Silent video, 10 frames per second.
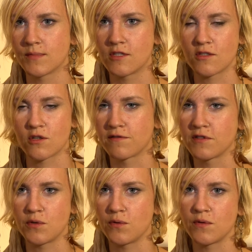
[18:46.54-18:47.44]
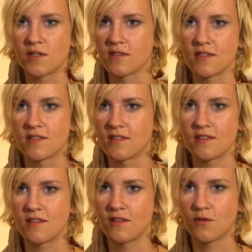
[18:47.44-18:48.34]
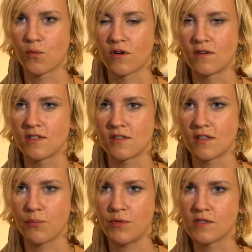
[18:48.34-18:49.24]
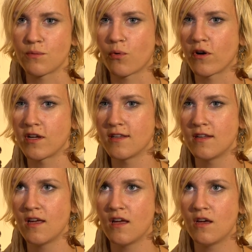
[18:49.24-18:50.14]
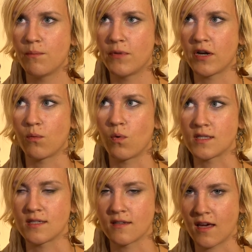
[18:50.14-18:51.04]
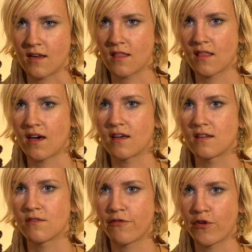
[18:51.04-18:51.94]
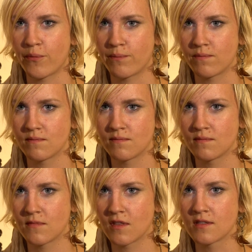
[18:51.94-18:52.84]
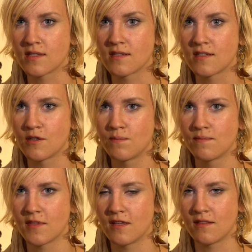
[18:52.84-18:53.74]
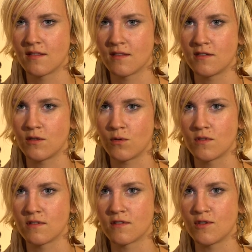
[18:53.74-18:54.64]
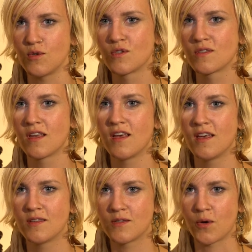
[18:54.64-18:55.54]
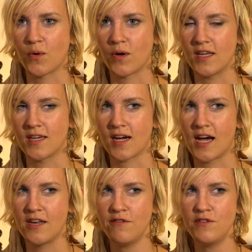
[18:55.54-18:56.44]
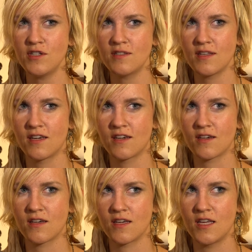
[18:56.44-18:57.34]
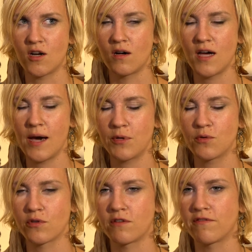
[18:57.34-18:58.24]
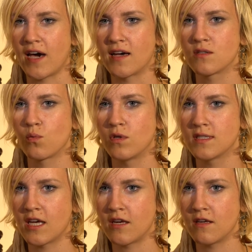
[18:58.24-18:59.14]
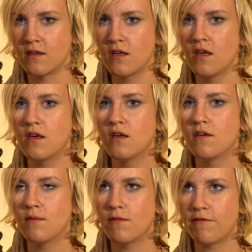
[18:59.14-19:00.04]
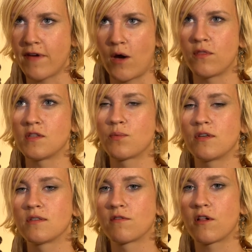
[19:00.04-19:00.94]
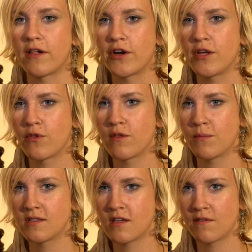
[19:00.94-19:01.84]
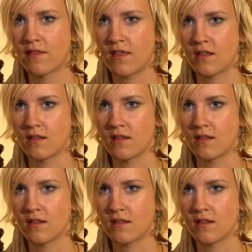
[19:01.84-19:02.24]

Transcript: deserved to exist in the world and like be supported, but I wasn't getting that from the system and the dudes in suits. So it kind of just like, it all happened really fast once I found this place of clarity within myself that